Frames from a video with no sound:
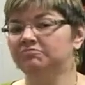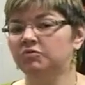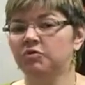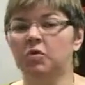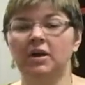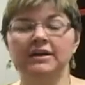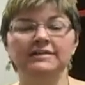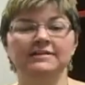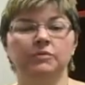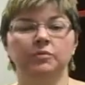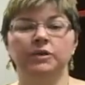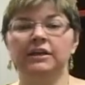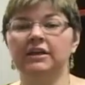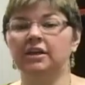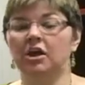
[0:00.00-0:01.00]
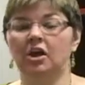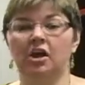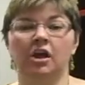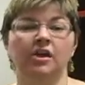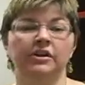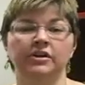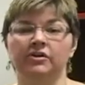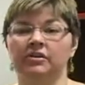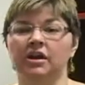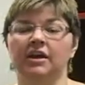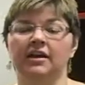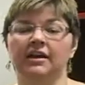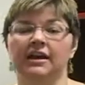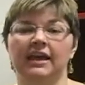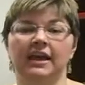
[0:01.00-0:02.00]
twice a week all year
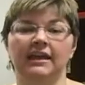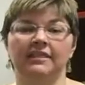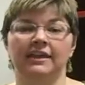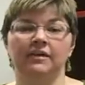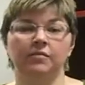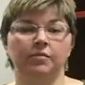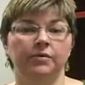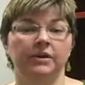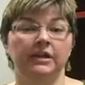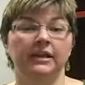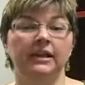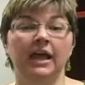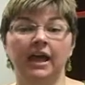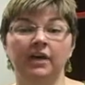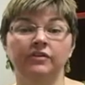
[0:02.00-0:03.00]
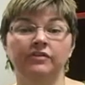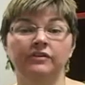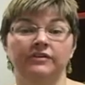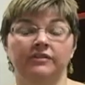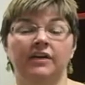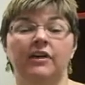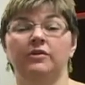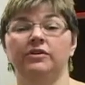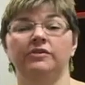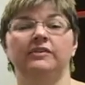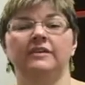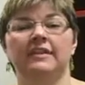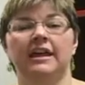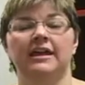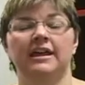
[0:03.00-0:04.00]
long, and they've put in hundreds of hours
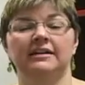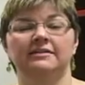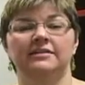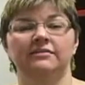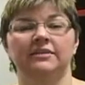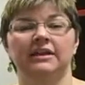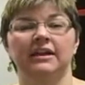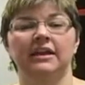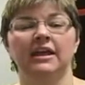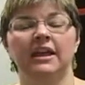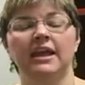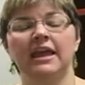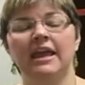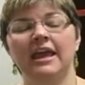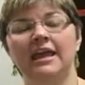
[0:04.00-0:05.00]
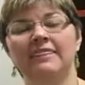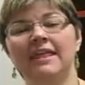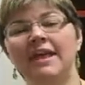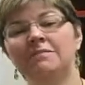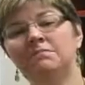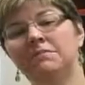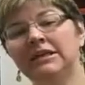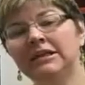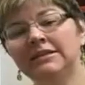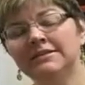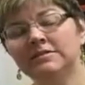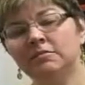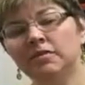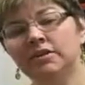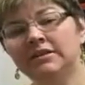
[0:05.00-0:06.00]
at that activity. And that
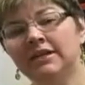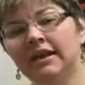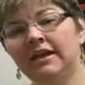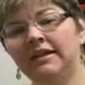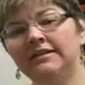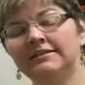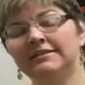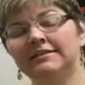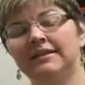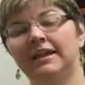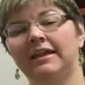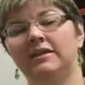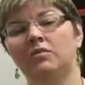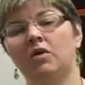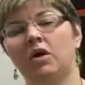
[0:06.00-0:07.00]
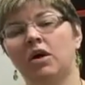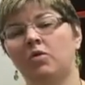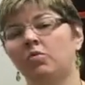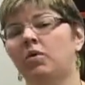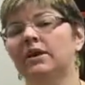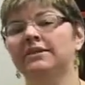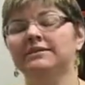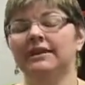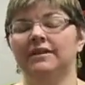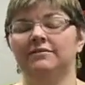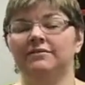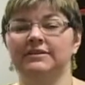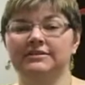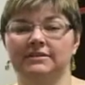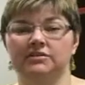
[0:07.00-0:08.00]
means more to us than a
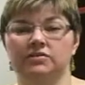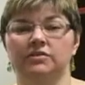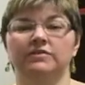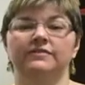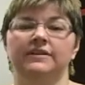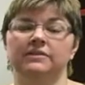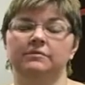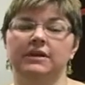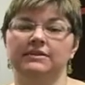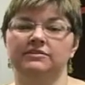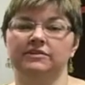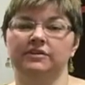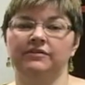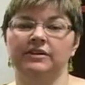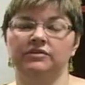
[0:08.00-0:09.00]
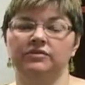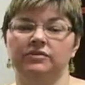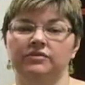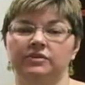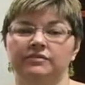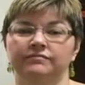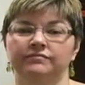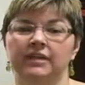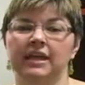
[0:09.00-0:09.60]
one-time visit to a Feed My Starving Children.